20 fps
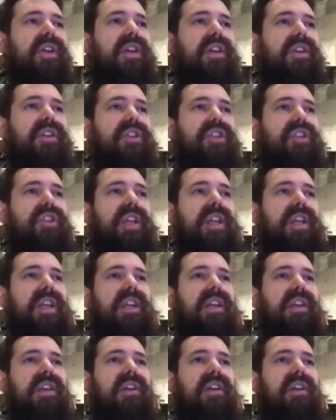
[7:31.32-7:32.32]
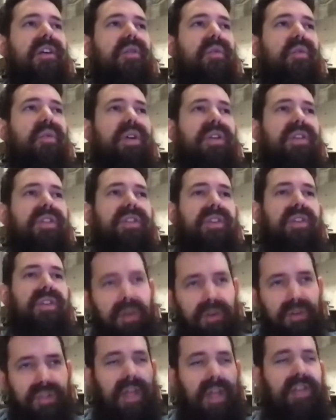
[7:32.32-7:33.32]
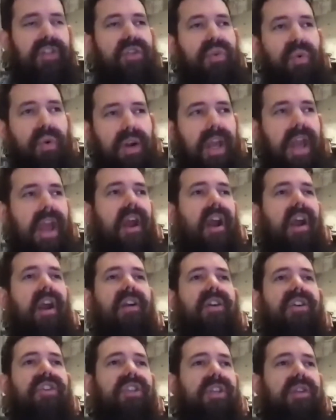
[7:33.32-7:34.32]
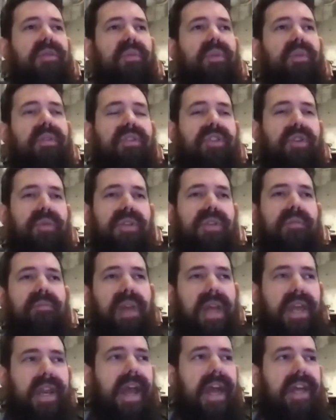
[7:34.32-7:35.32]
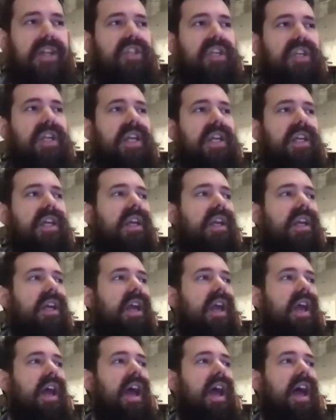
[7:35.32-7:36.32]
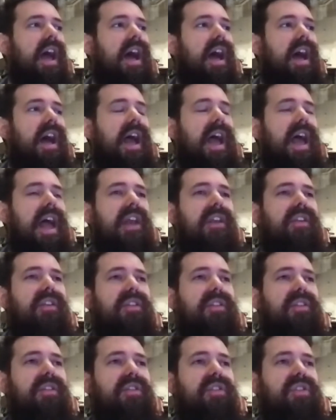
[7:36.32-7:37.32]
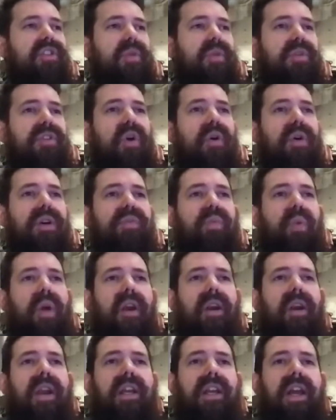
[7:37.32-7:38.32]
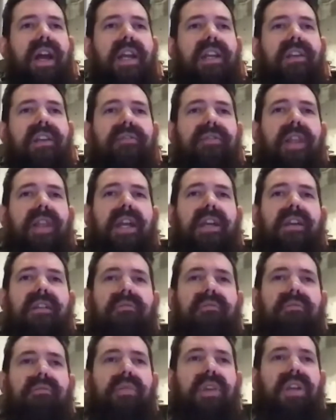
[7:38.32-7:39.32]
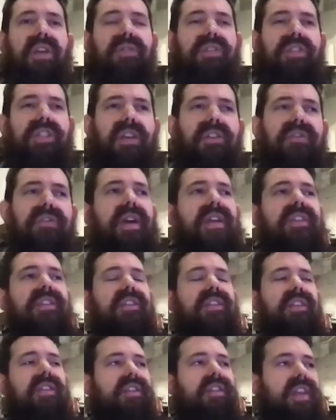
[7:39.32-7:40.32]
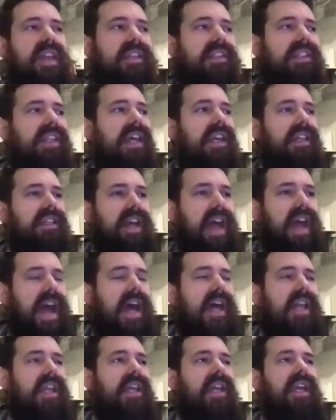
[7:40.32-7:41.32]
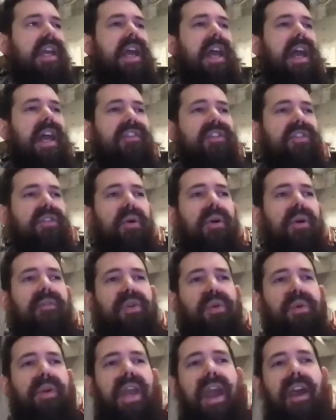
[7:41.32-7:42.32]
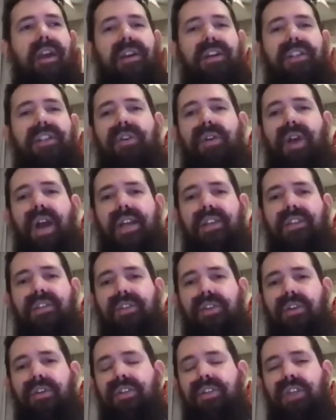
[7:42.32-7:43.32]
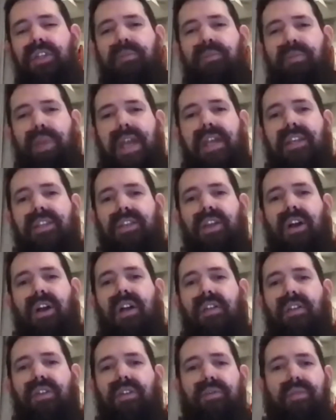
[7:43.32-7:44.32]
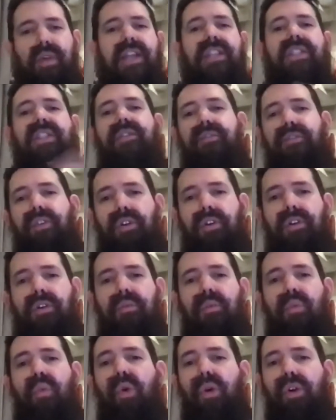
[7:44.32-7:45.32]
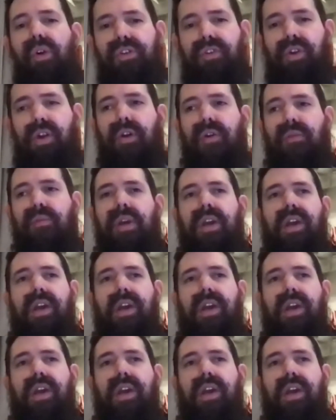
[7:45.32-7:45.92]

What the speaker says: she was, she had short hair. She was a bit edgy. And she was always wearing kind of like, sundresses and things like that. And so if you characterized her just based on the rest of her wardrobe,